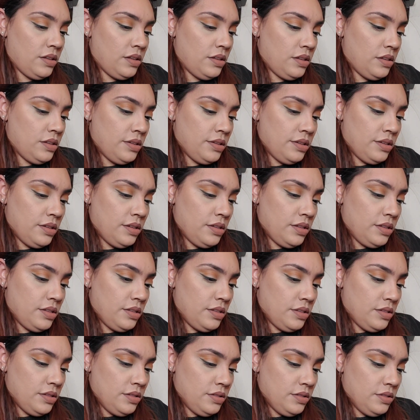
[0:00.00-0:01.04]

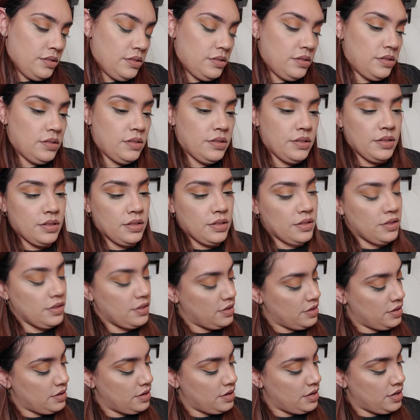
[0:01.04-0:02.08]

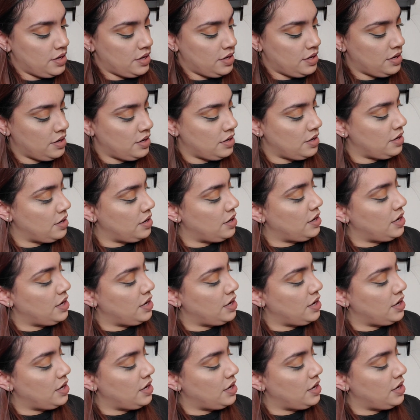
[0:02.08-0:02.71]
[no speech]